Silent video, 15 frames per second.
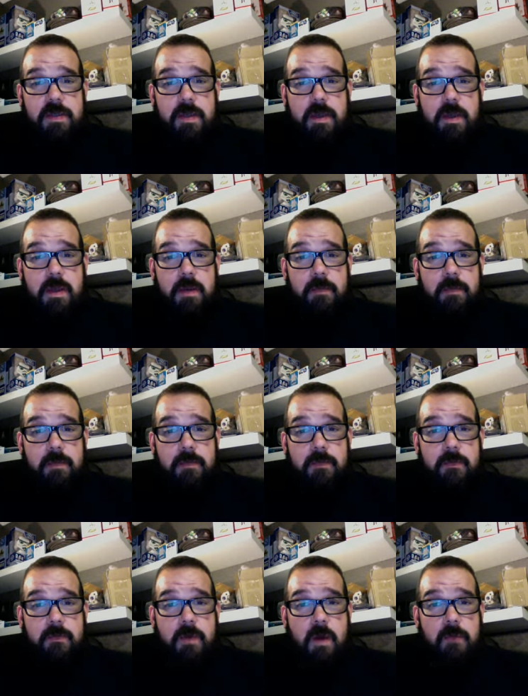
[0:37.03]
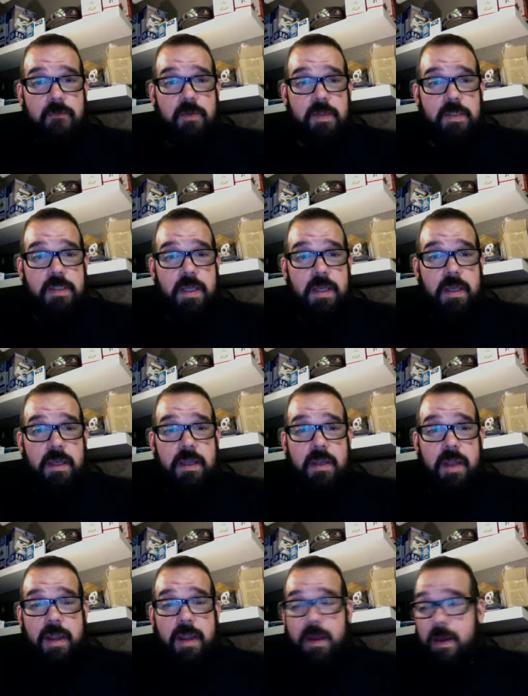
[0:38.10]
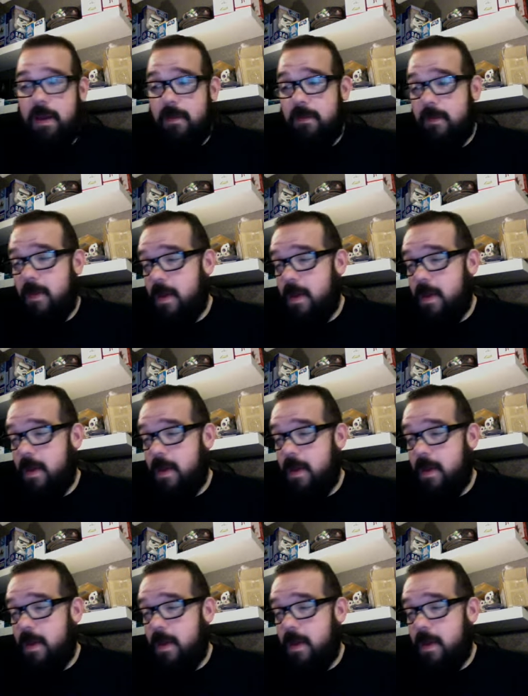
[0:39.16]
um, conference in Anaheim.